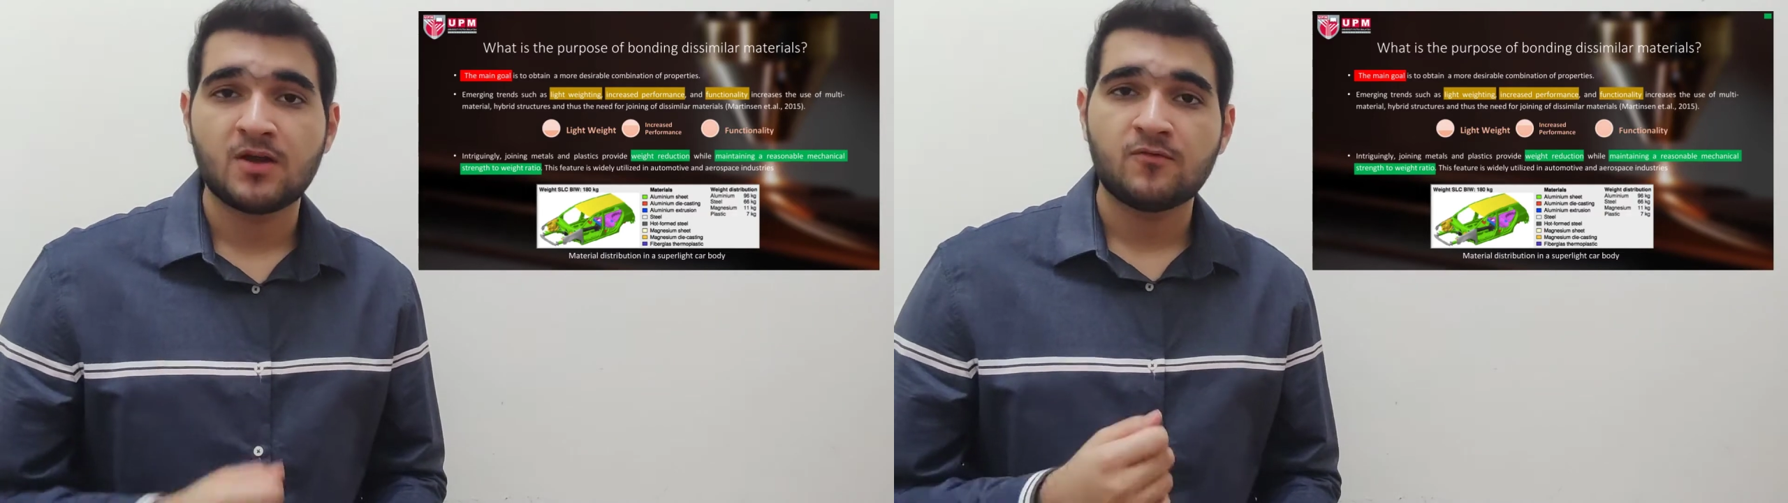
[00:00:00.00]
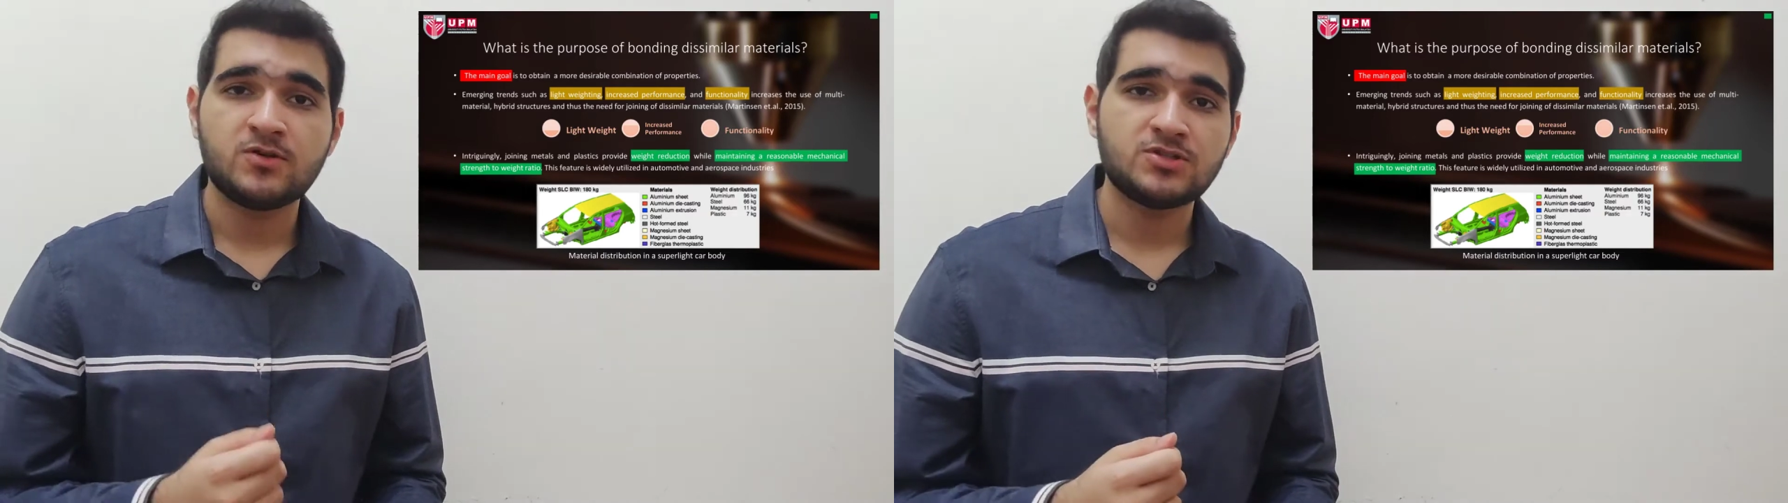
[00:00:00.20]

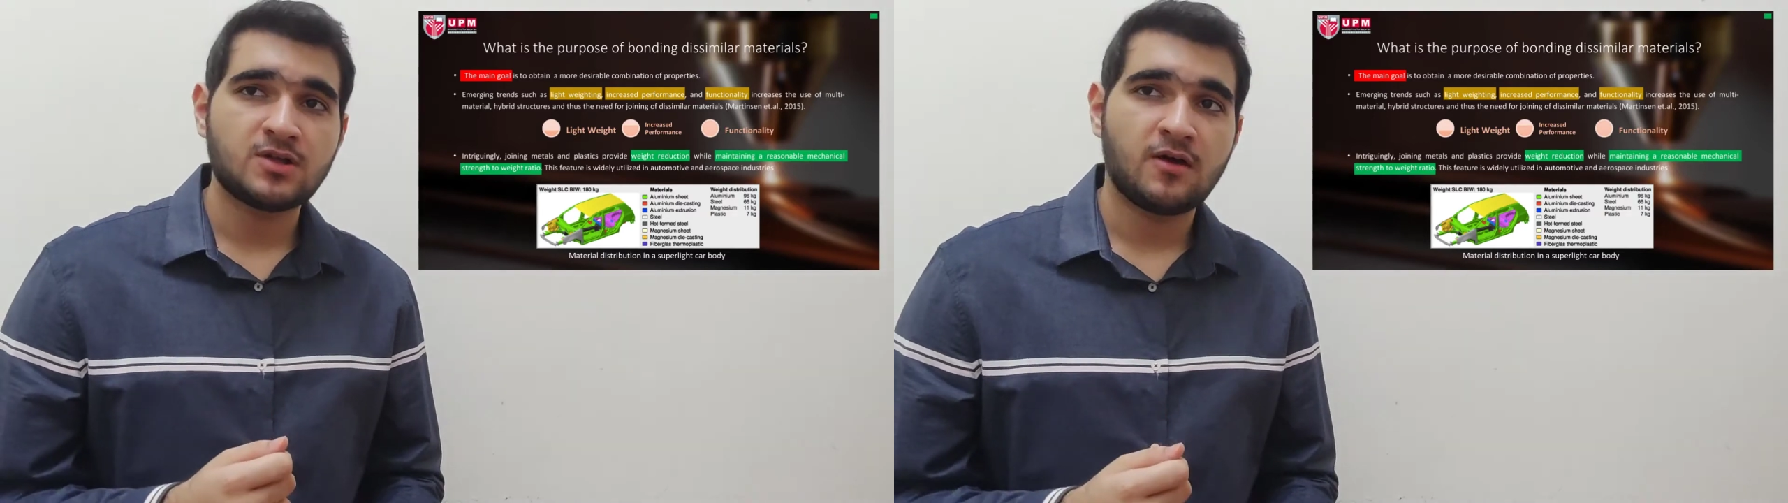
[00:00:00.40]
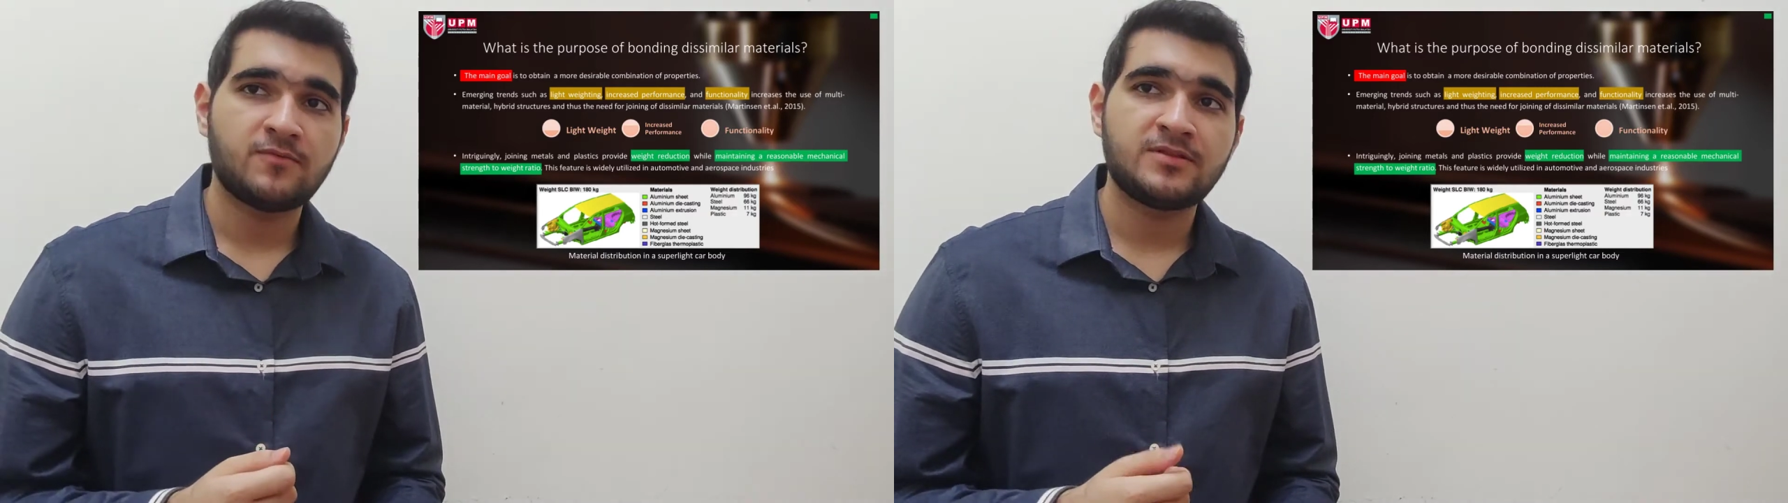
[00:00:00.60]
First
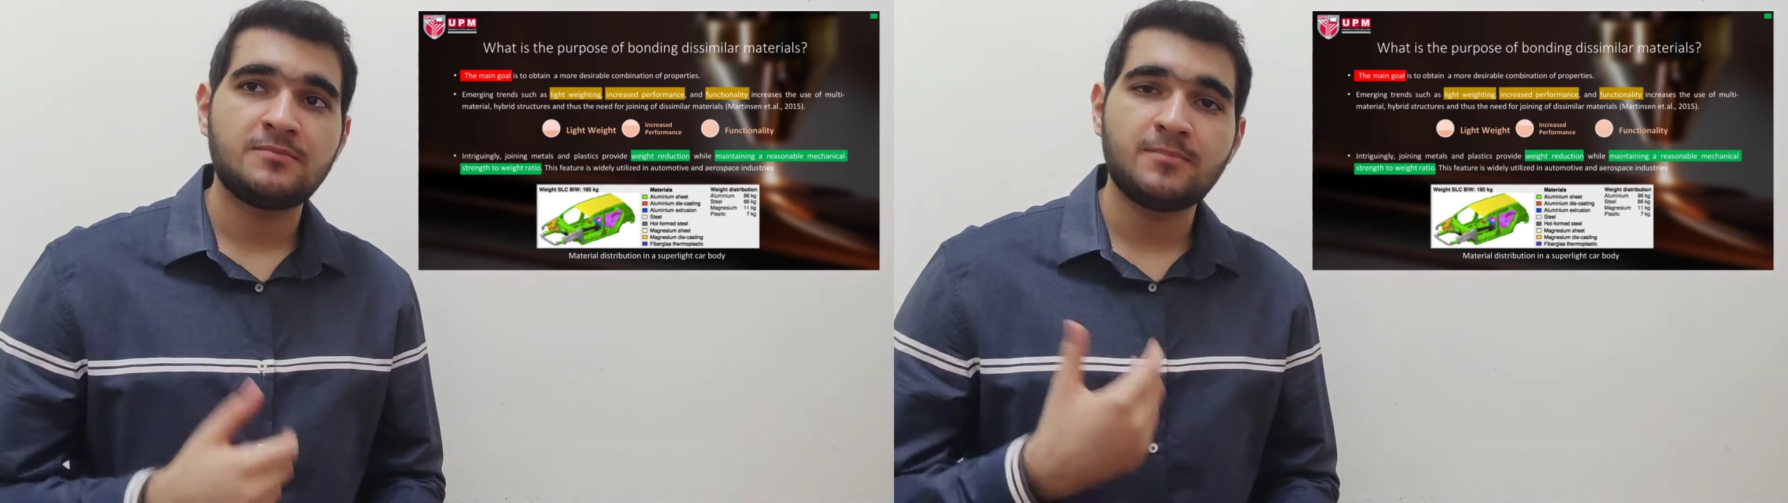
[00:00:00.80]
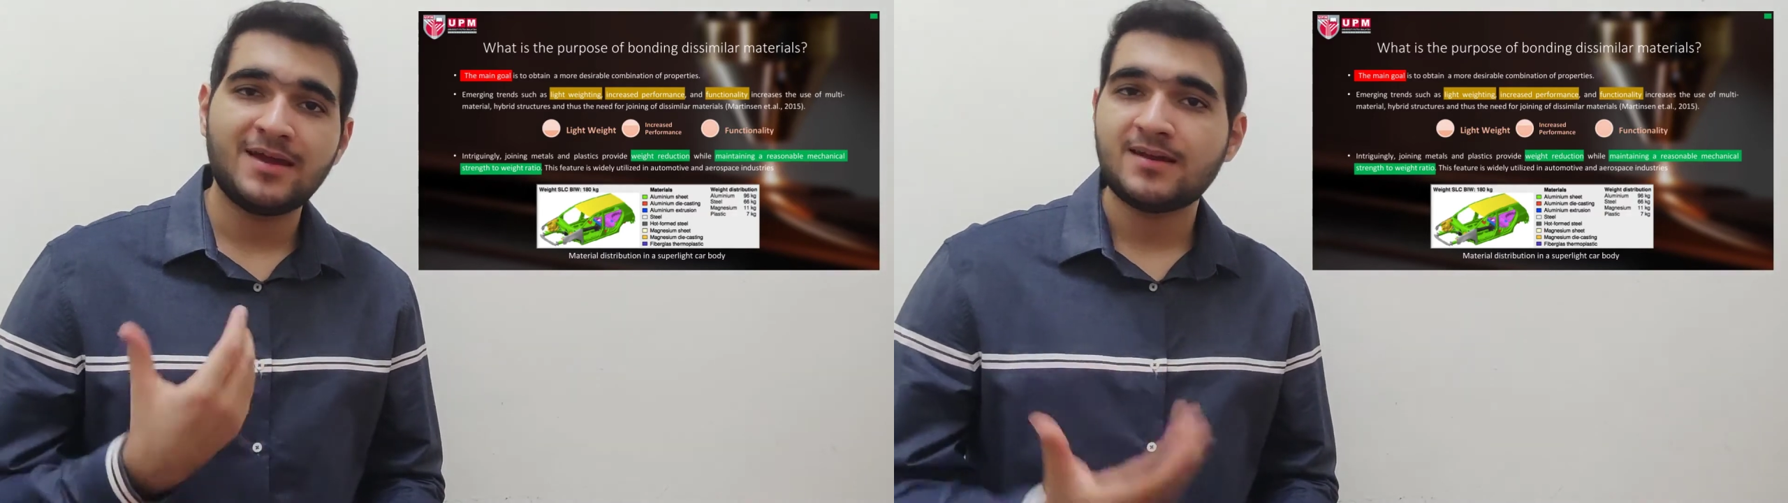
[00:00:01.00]
off, the
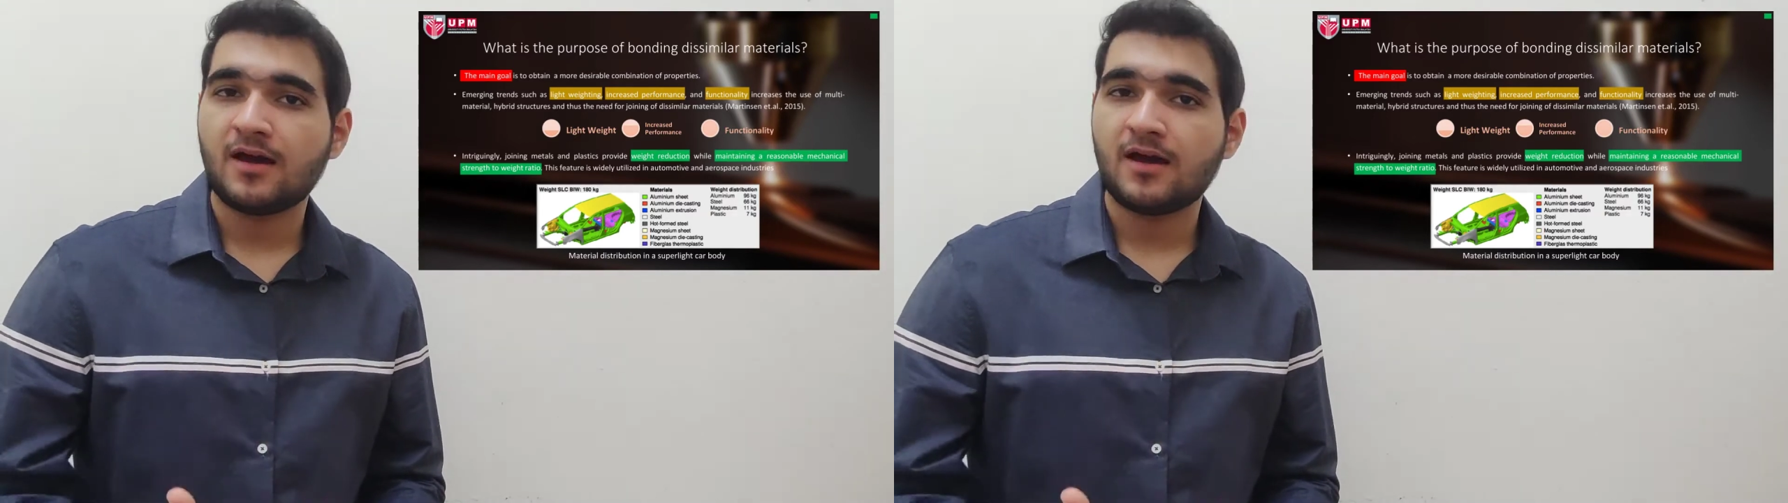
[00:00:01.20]
main